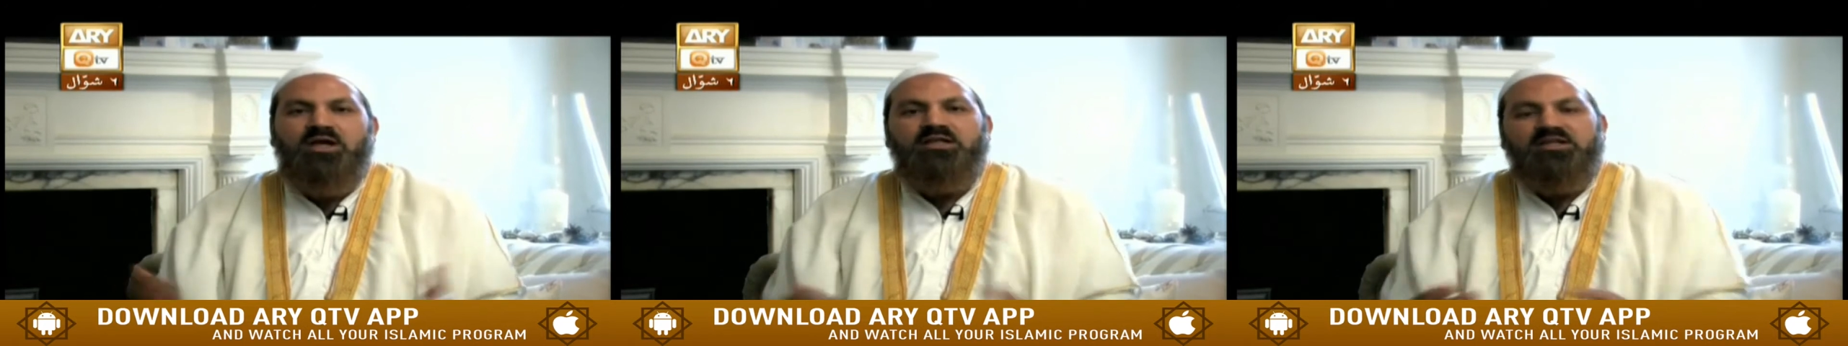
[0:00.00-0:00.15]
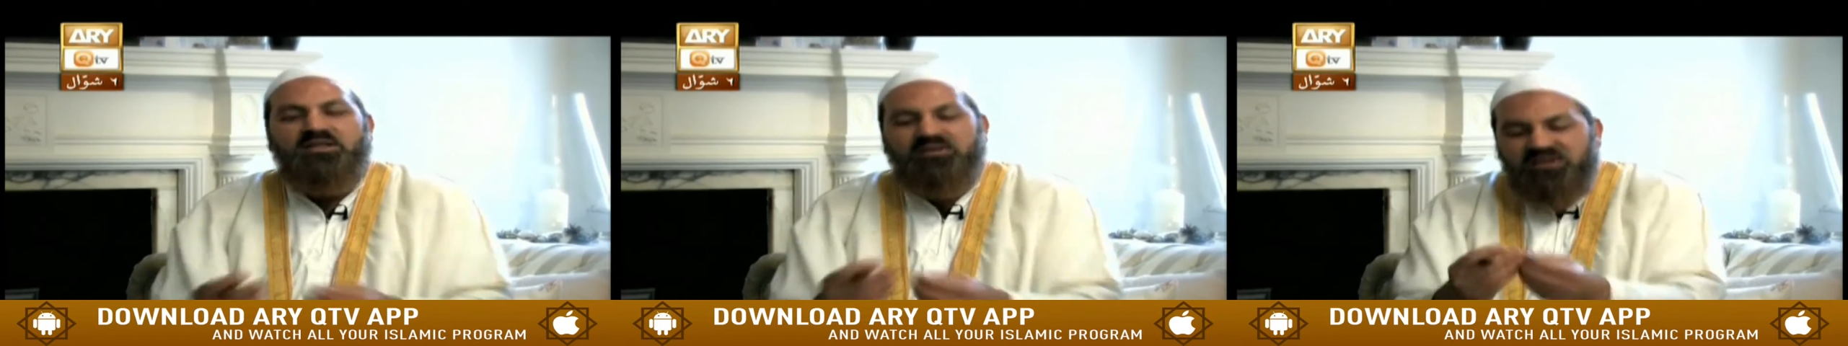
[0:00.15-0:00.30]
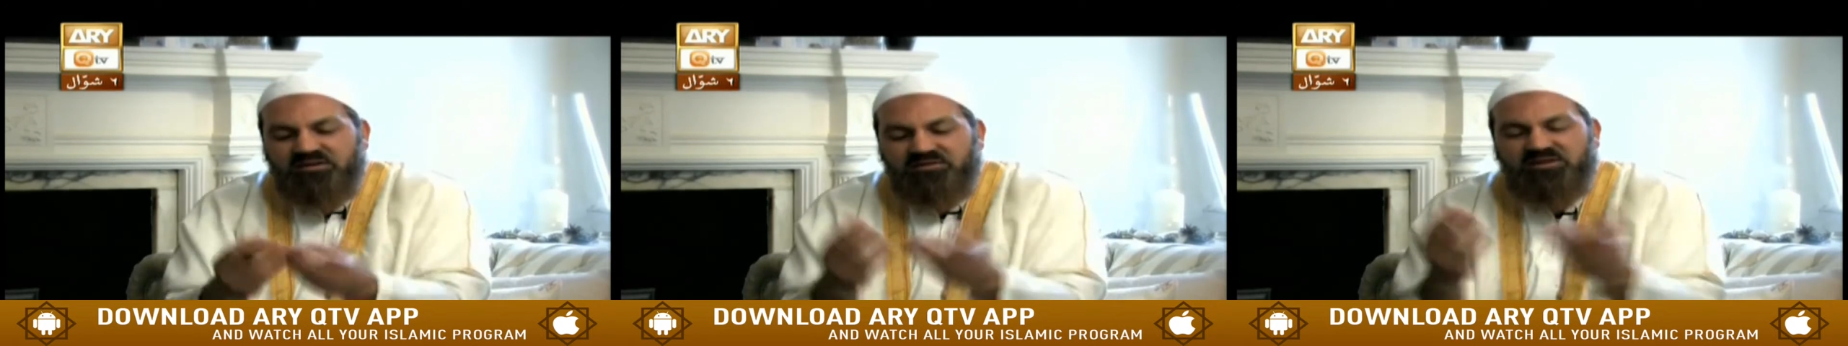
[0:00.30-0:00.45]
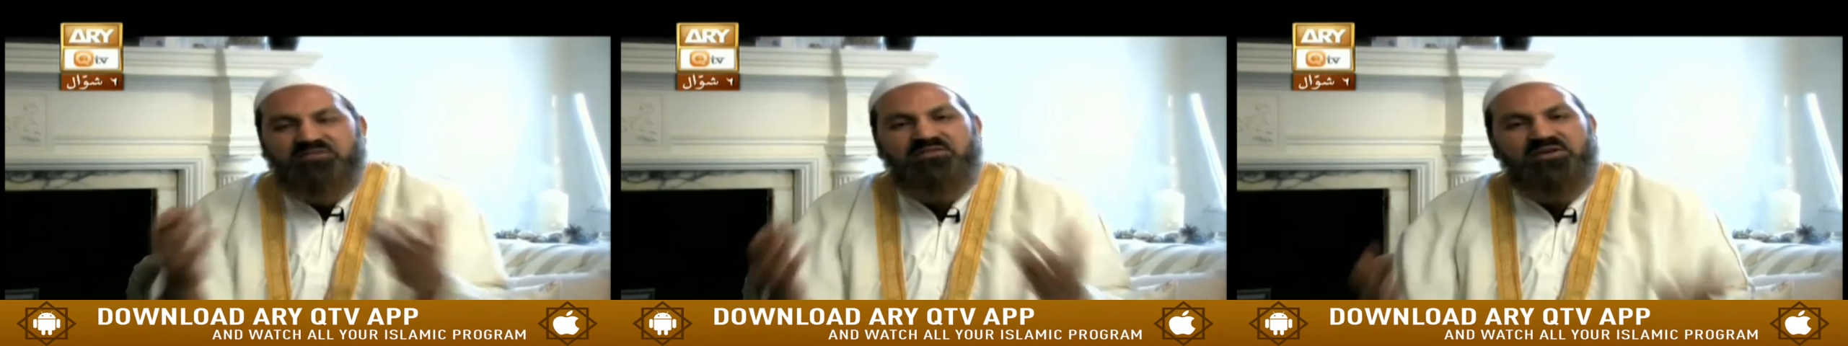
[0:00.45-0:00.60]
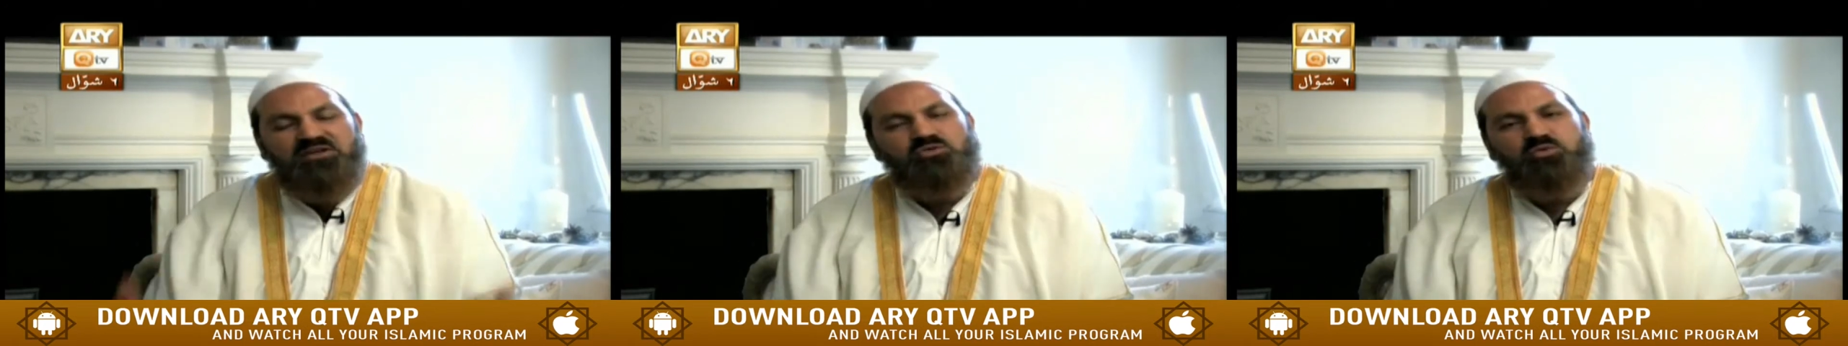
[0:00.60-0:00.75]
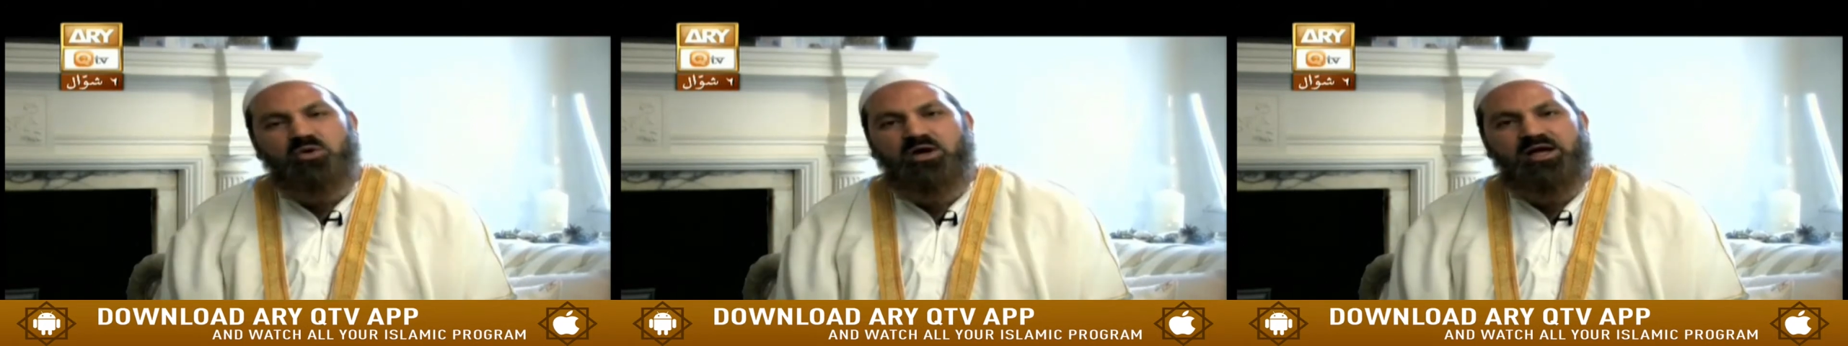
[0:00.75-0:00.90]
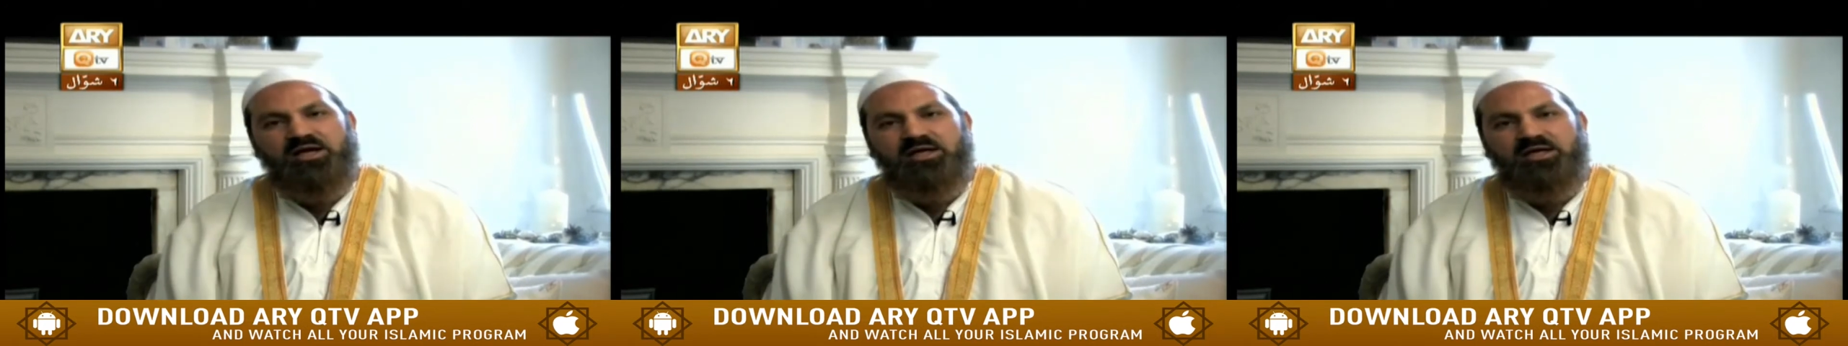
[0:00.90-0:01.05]
you're given
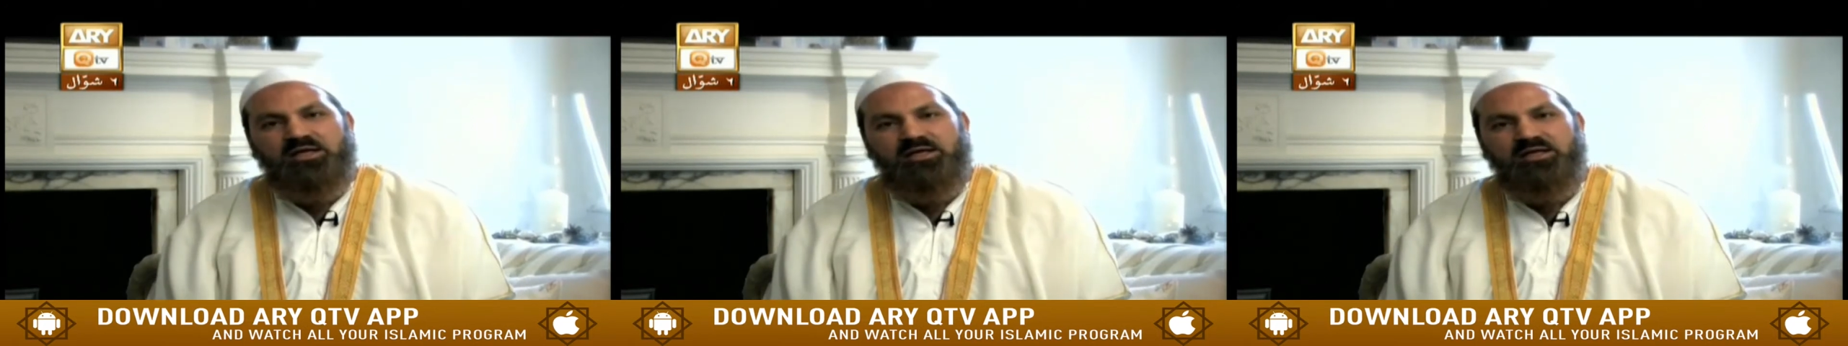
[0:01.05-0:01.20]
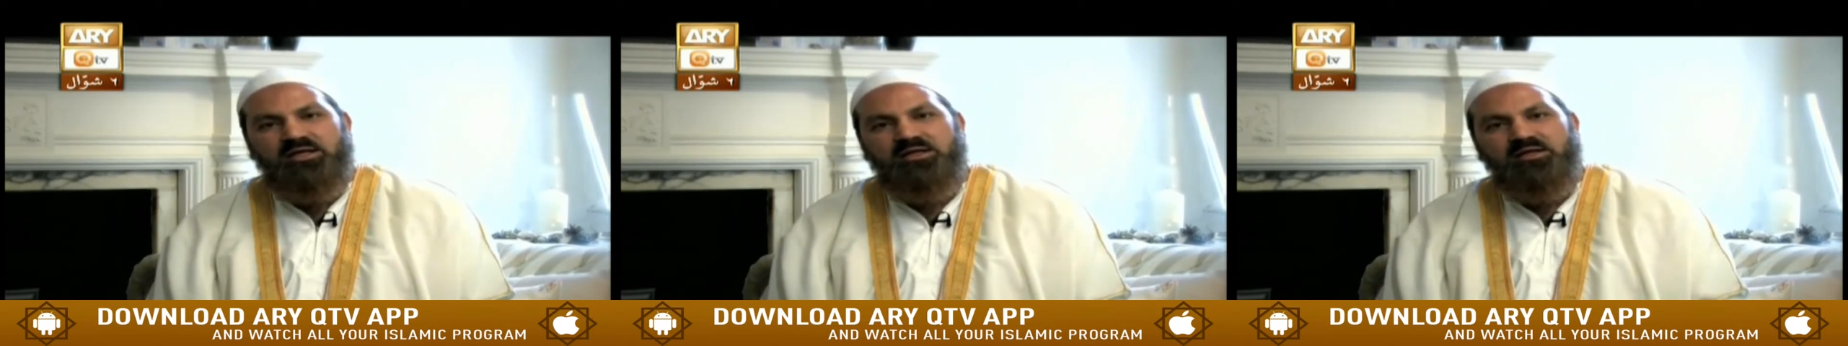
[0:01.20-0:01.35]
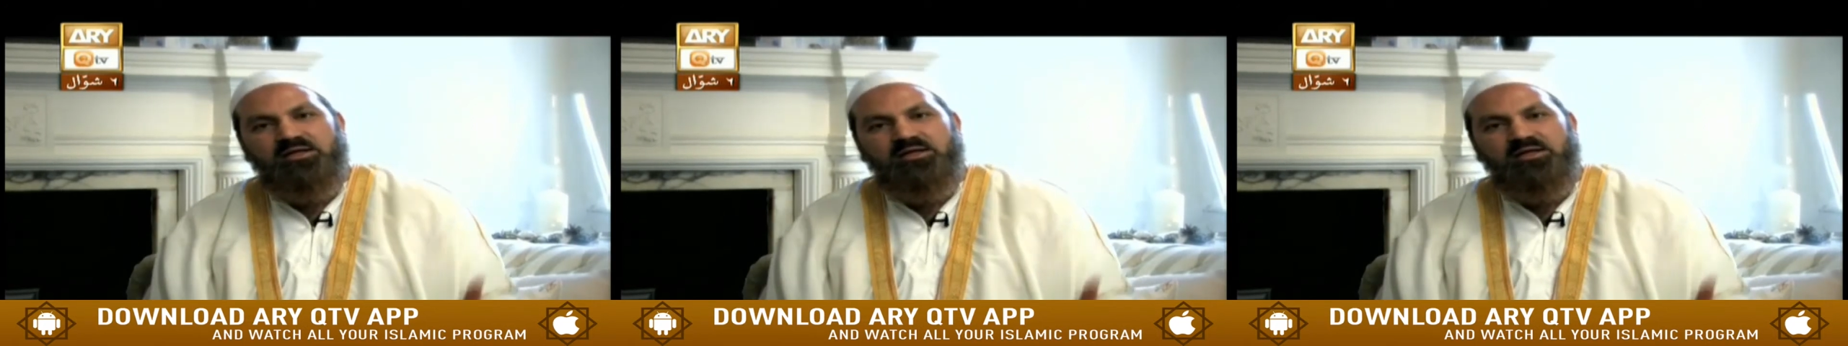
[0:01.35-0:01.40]
fatwa, akhi.